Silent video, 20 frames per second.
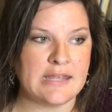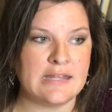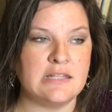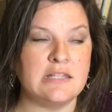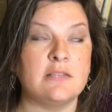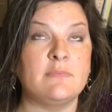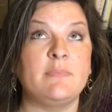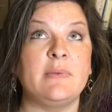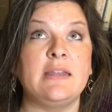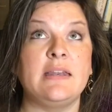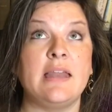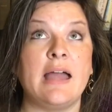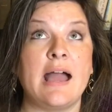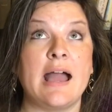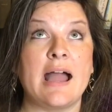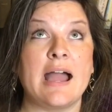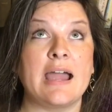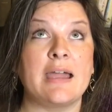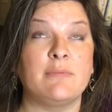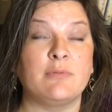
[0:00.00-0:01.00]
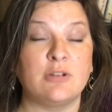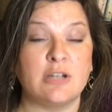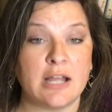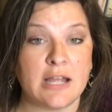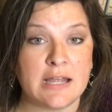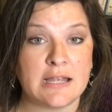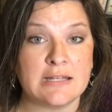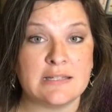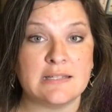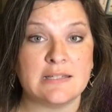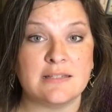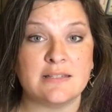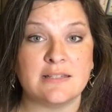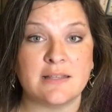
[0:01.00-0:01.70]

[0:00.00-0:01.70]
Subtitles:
It's been hybridized,